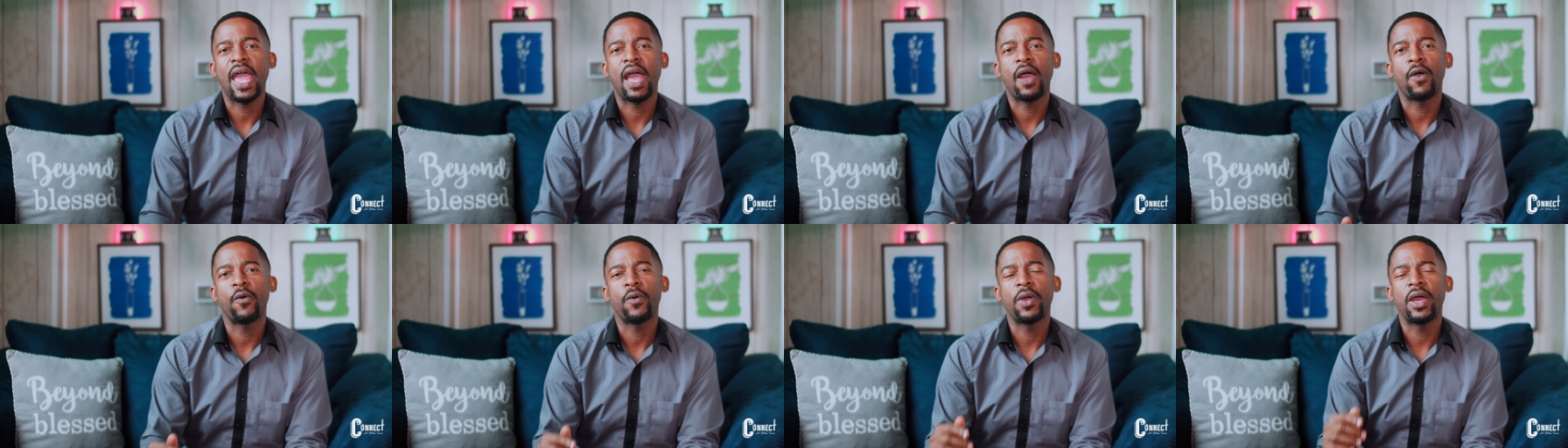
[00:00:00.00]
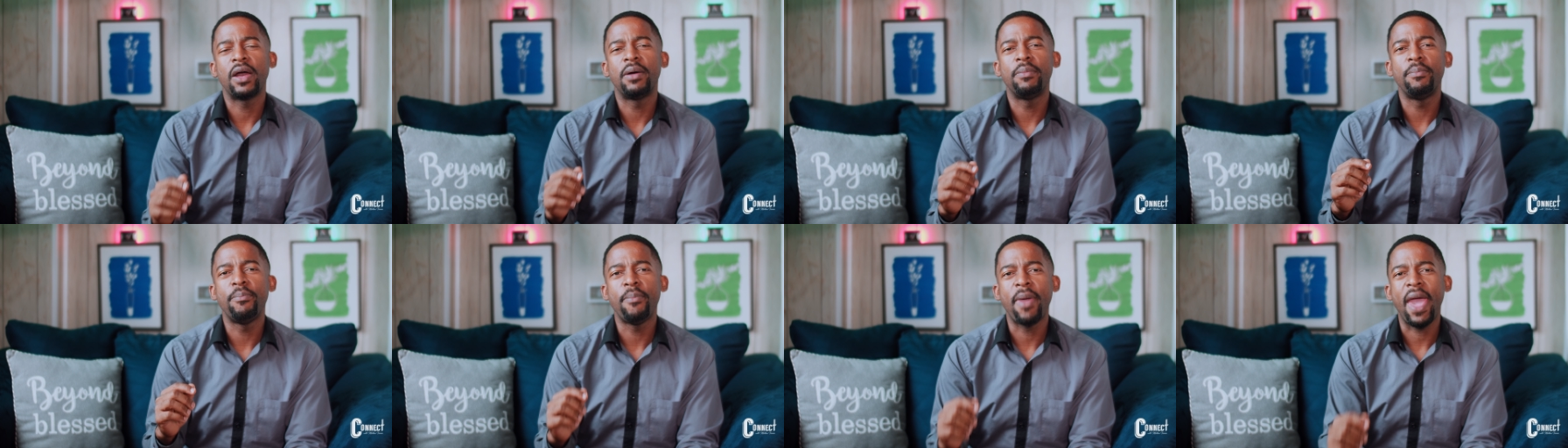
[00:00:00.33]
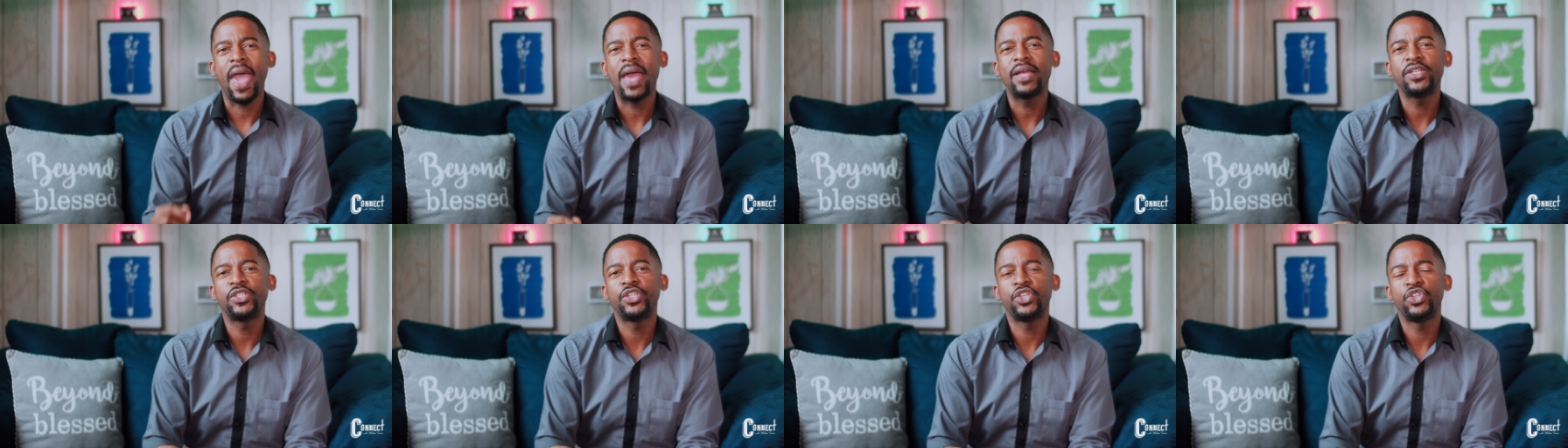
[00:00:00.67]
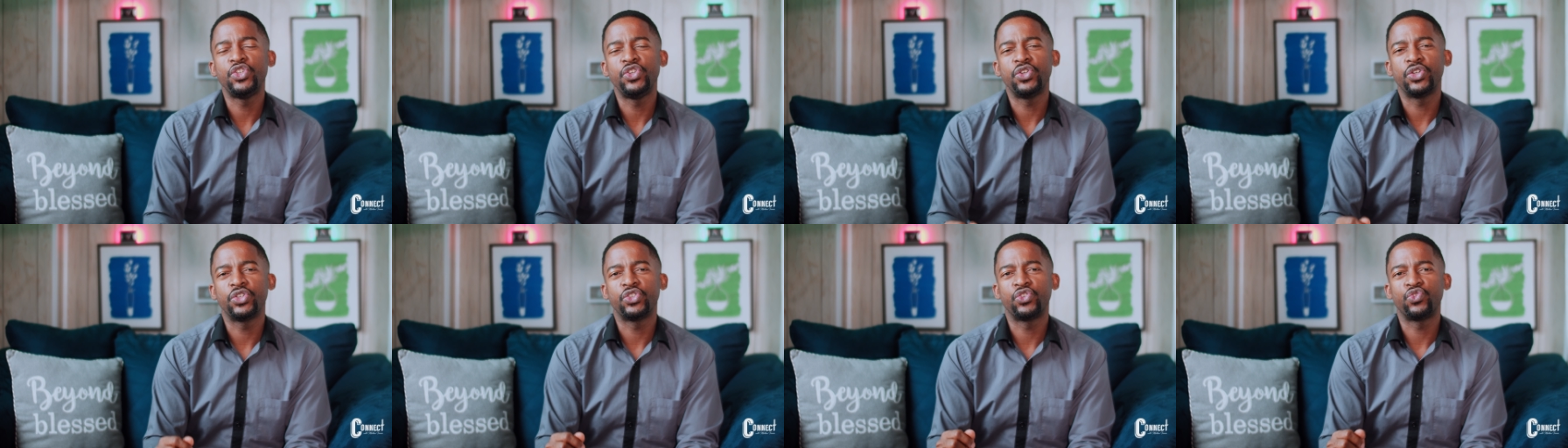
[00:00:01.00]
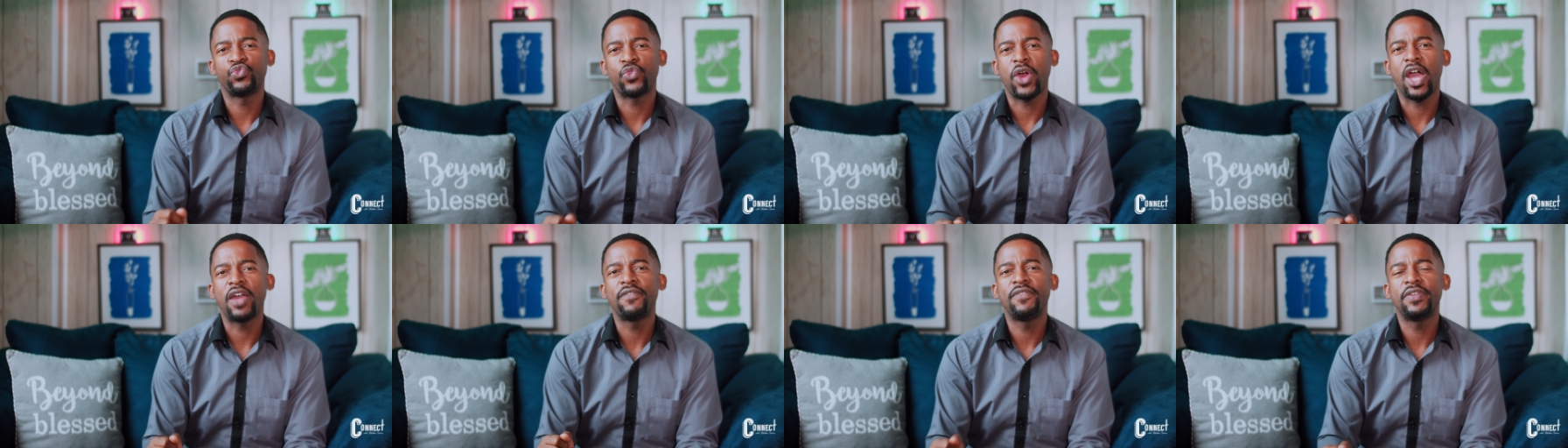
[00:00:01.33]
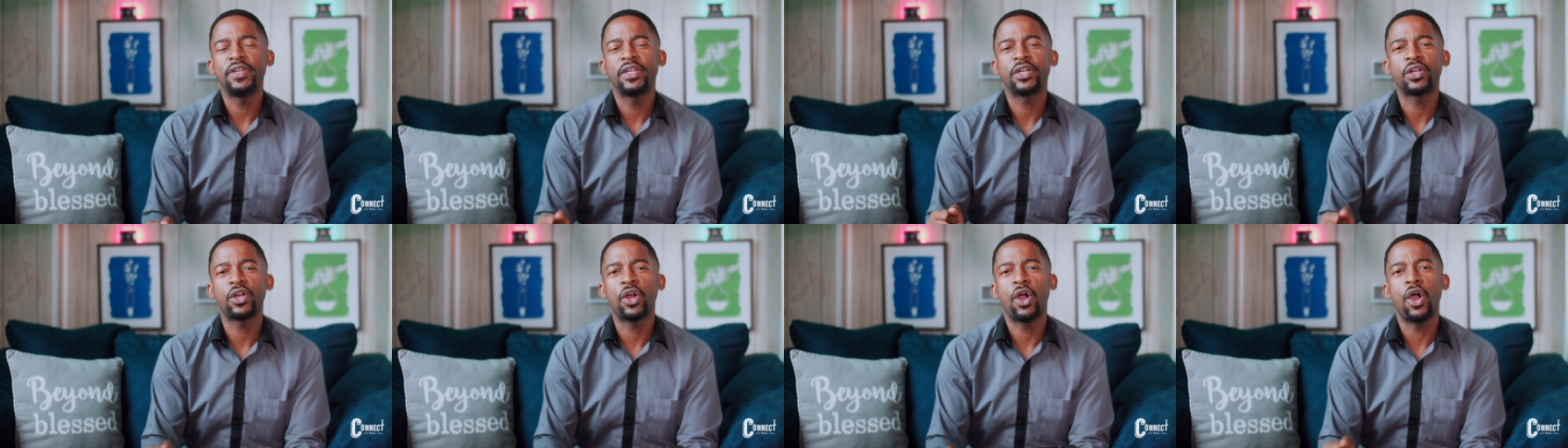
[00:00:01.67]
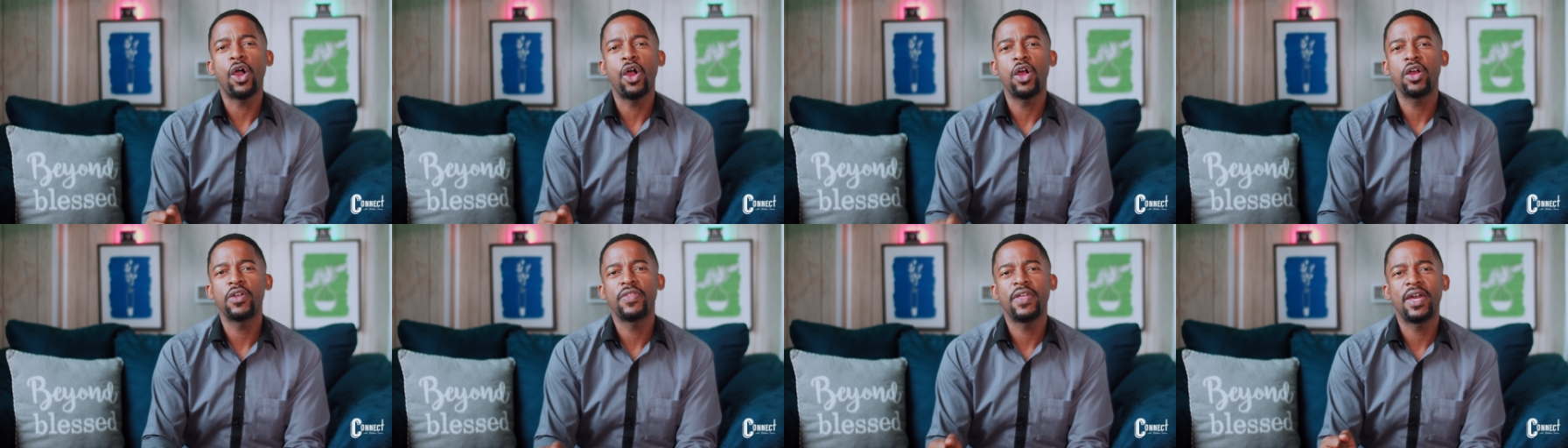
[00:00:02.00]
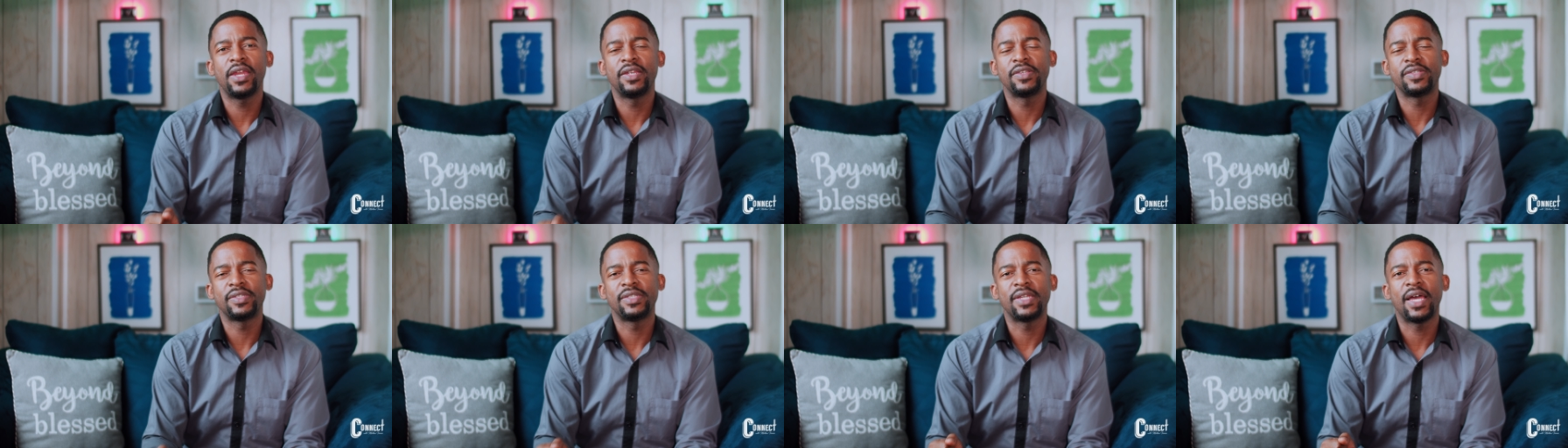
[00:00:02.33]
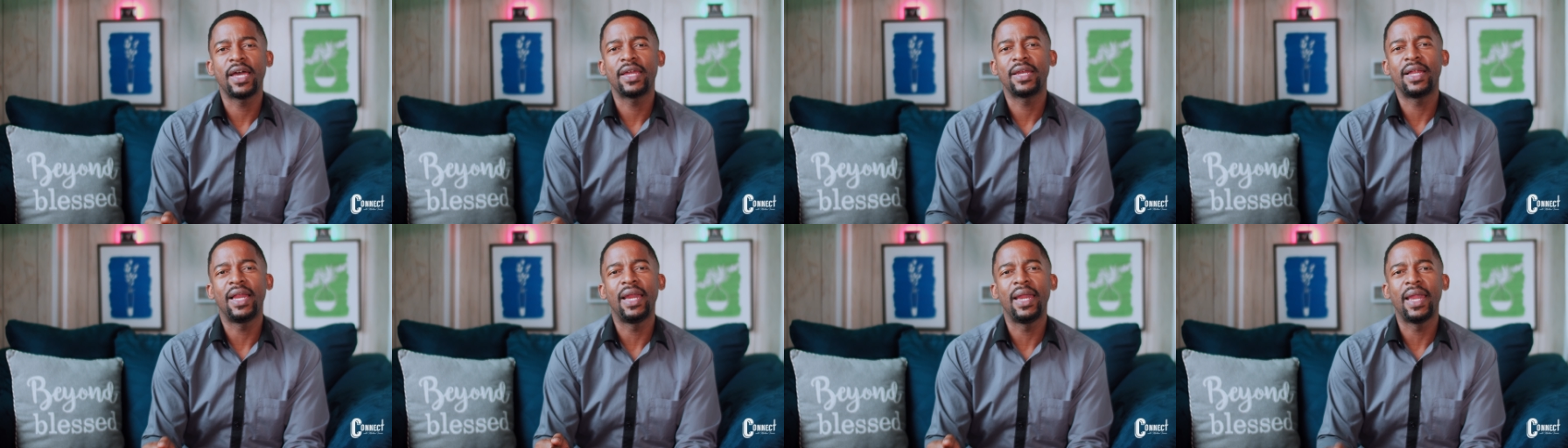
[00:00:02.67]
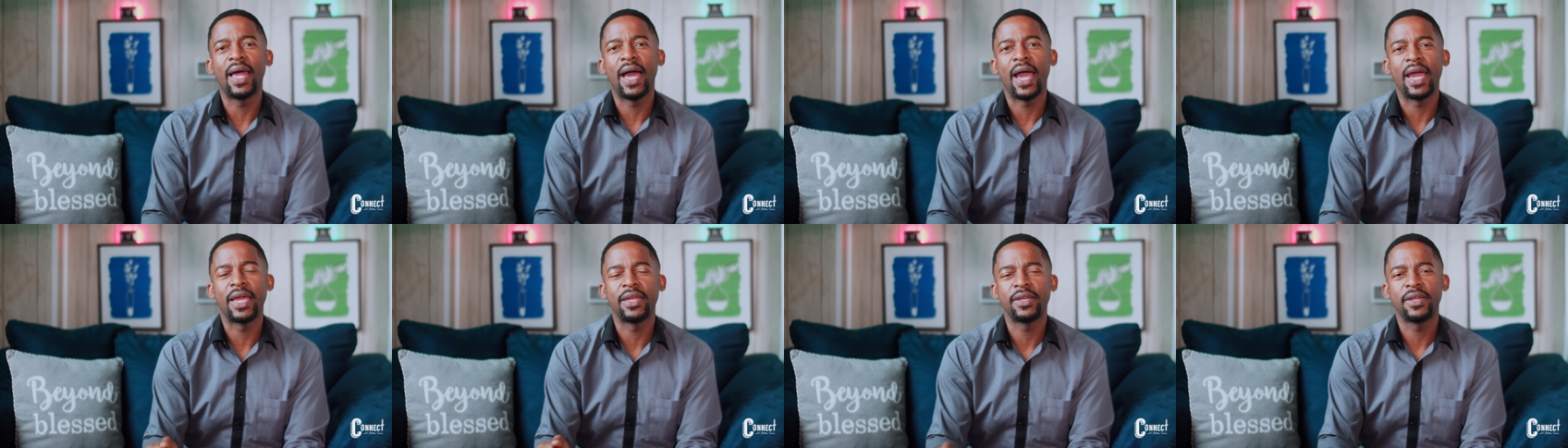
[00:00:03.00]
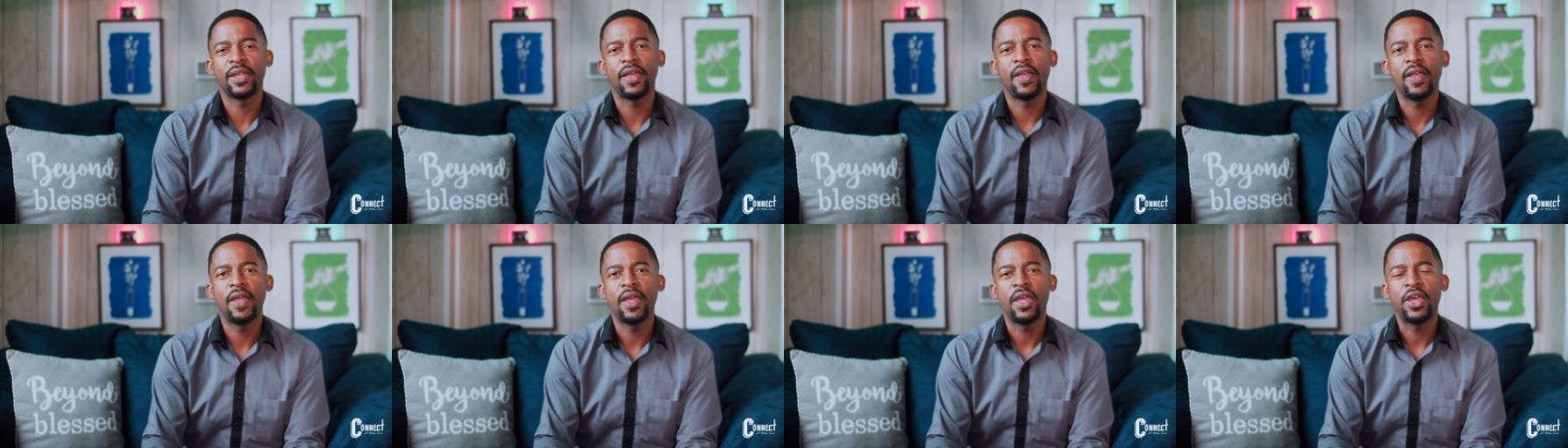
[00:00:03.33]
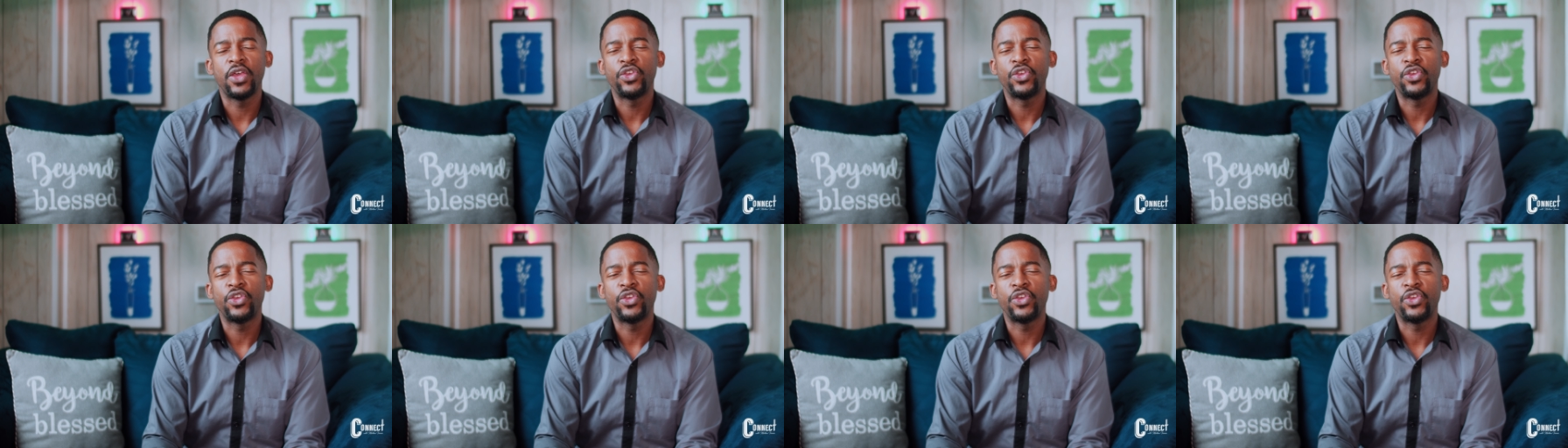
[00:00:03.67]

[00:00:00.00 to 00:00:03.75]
Now, imagine you're driving a car that is not aligned.